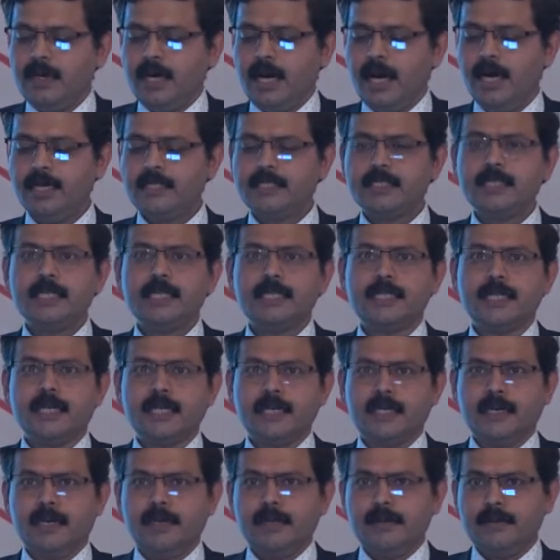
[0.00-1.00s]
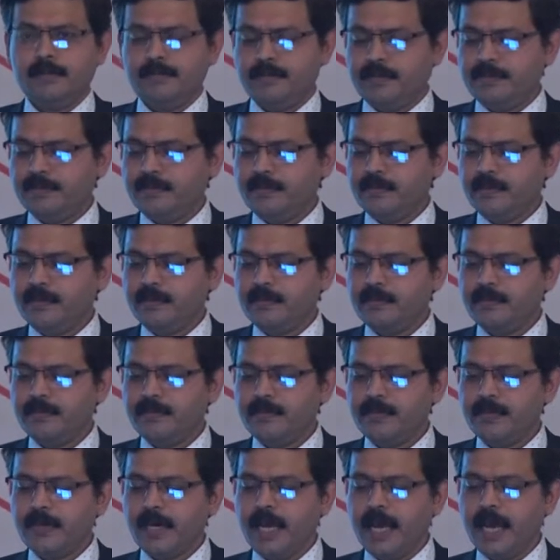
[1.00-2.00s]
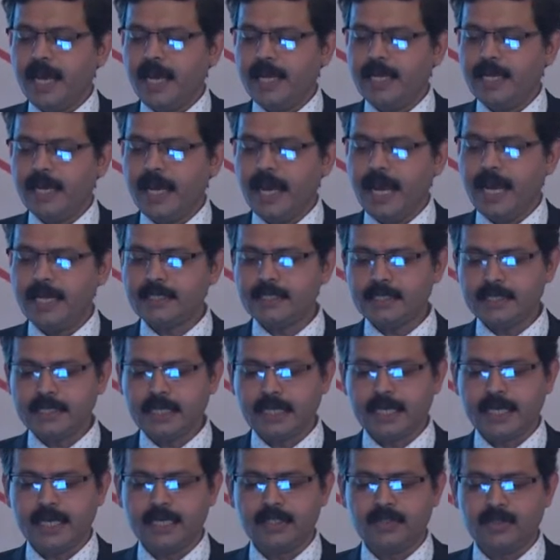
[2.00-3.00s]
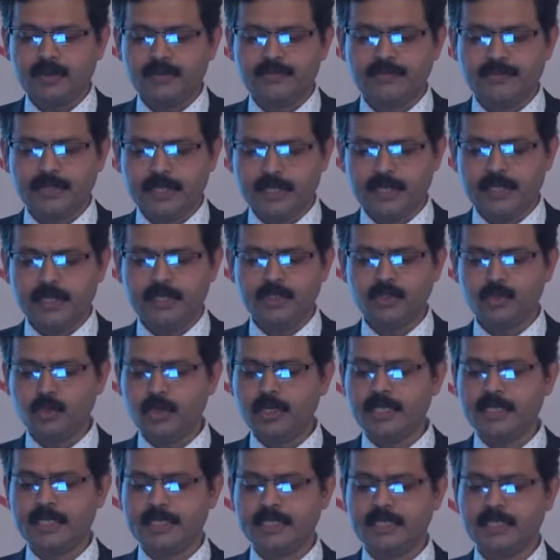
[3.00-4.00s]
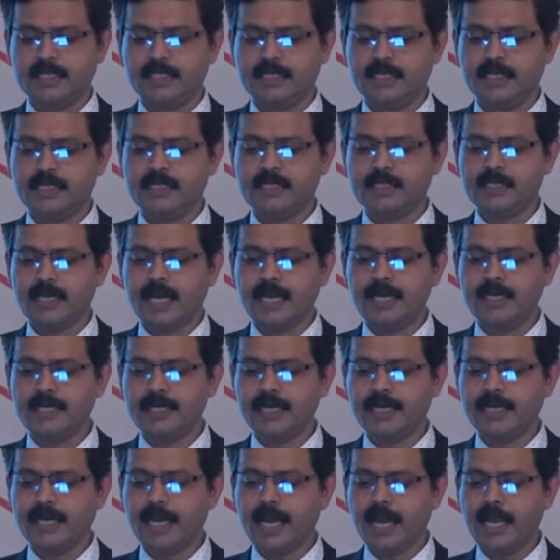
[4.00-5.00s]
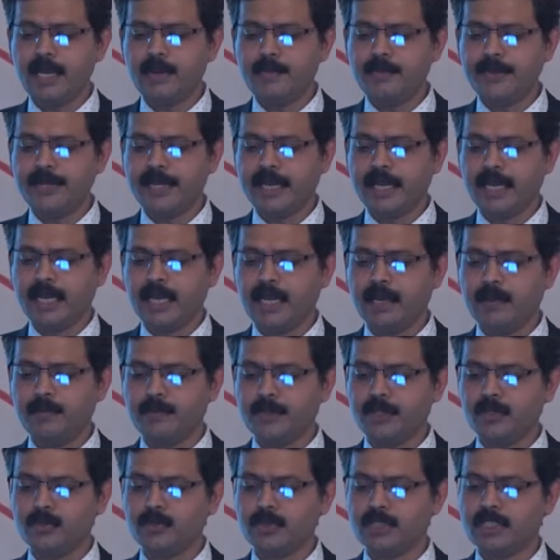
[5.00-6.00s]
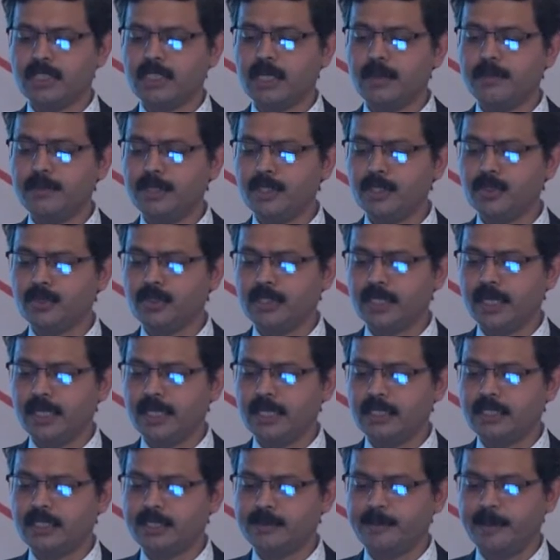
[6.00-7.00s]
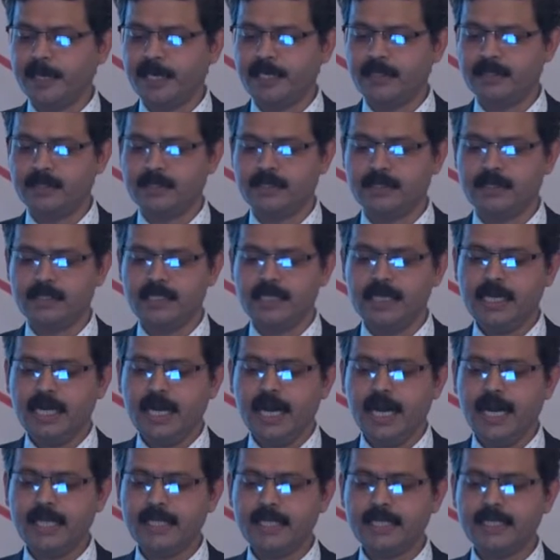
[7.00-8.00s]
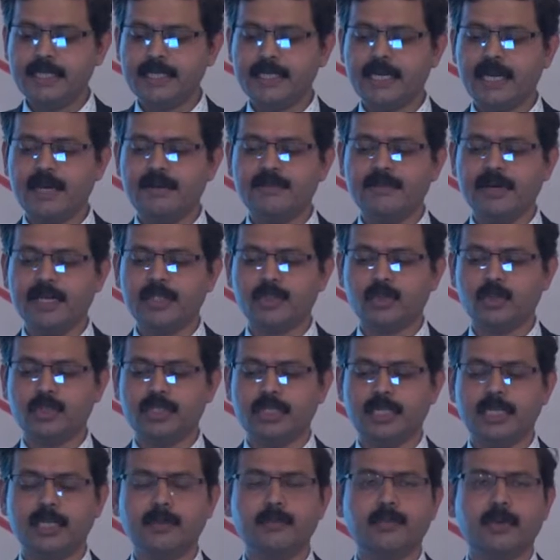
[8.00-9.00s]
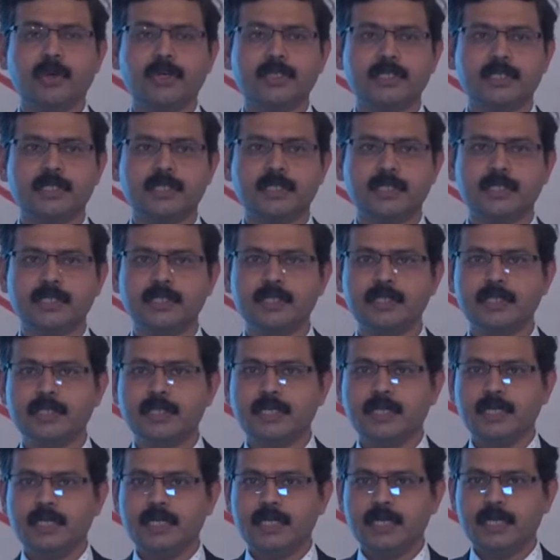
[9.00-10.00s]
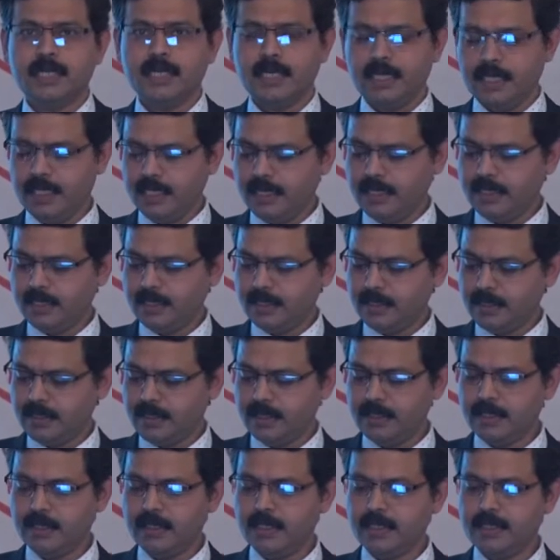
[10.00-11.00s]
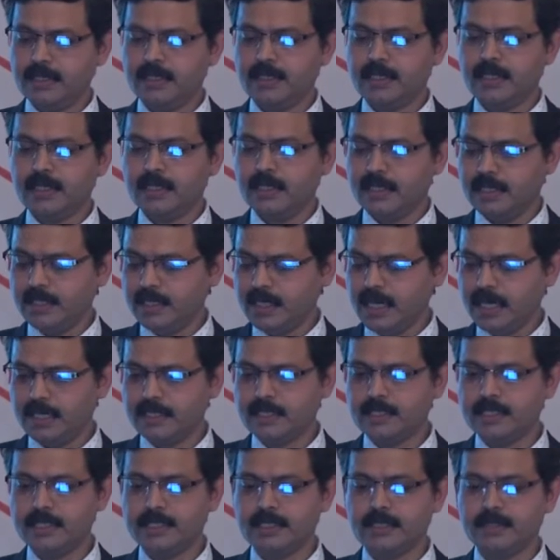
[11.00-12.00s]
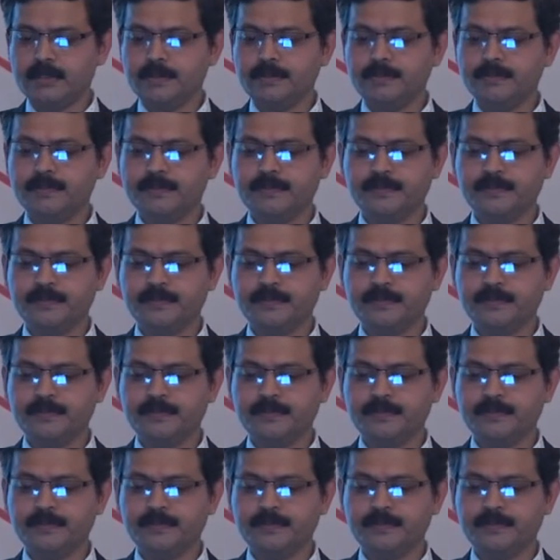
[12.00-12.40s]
Alternatively, as in the case of insulin resistance, LDL can be taken up into the subendothelial space and they drive atherogenic process in arteries.